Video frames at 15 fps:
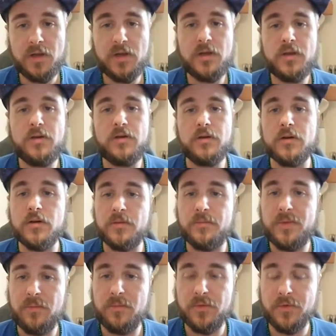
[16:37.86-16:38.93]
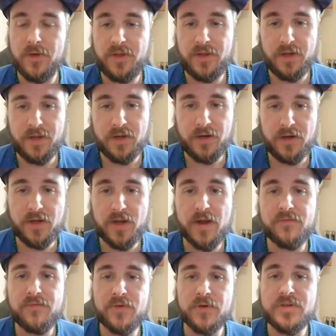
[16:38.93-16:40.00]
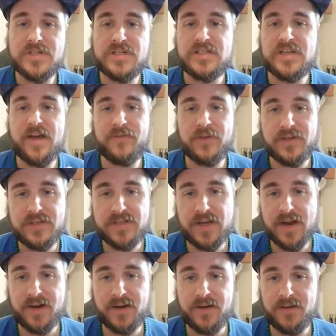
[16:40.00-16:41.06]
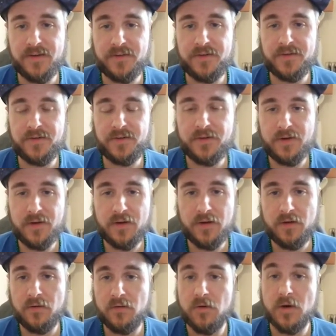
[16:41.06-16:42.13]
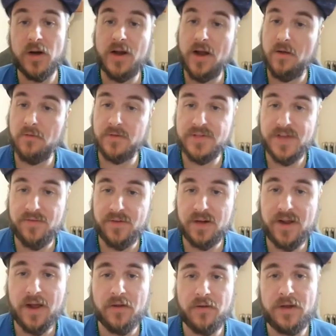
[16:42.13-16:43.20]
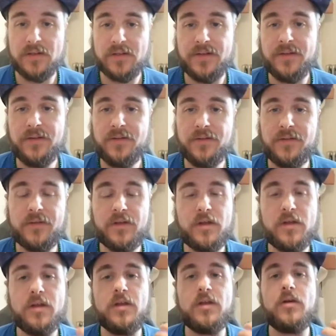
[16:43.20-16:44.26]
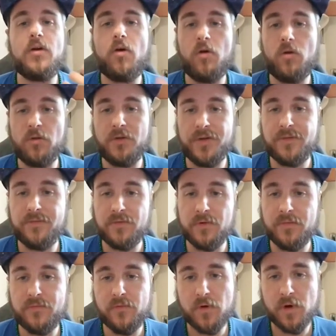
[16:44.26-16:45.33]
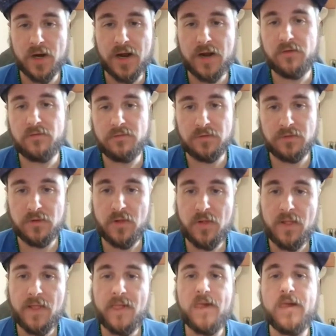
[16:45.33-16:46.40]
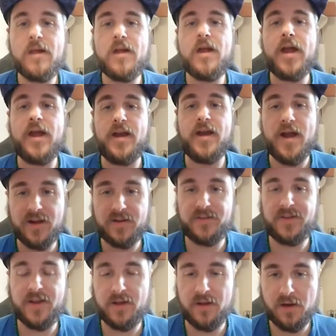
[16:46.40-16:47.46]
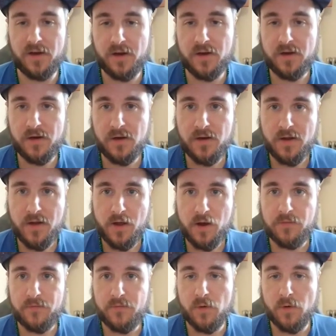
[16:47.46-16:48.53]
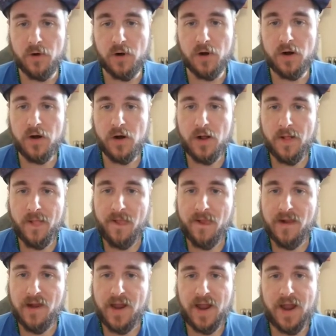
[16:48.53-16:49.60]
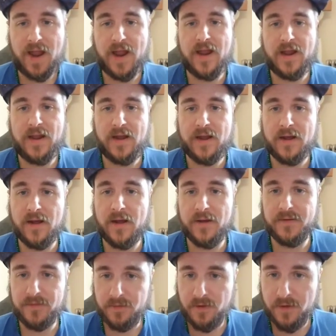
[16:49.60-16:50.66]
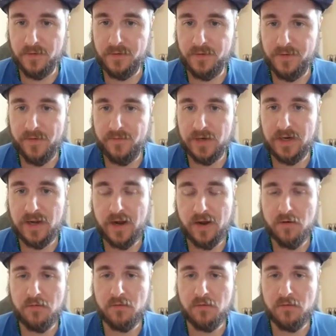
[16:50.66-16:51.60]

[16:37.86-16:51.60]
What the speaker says: You're going to be breathing in again for 7 seconds, or seven count at least, holding for a 4 count, and exhaling for another 7 count,